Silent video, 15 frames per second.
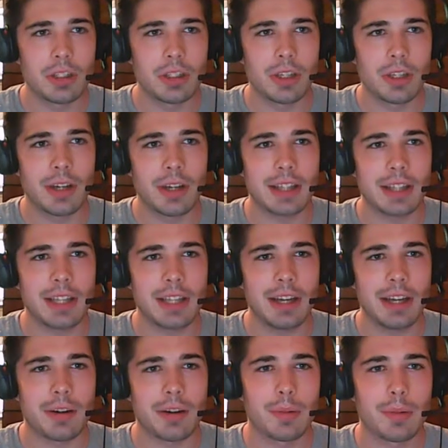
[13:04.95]
you guys
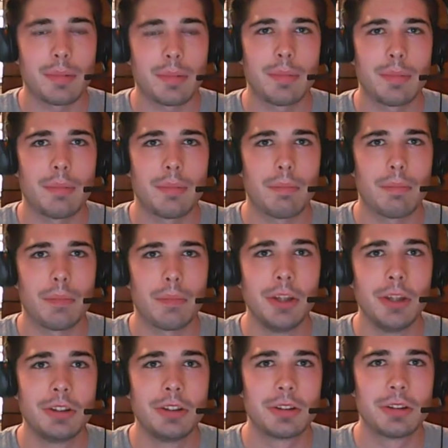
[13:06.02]
later.
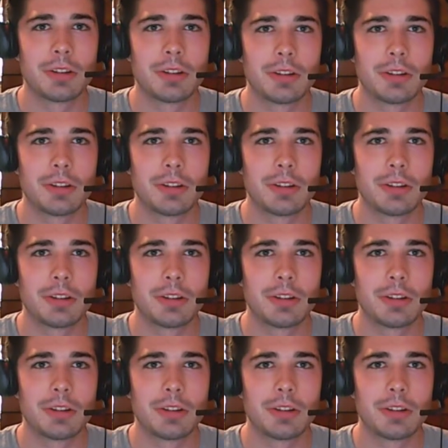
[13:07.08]
Peace.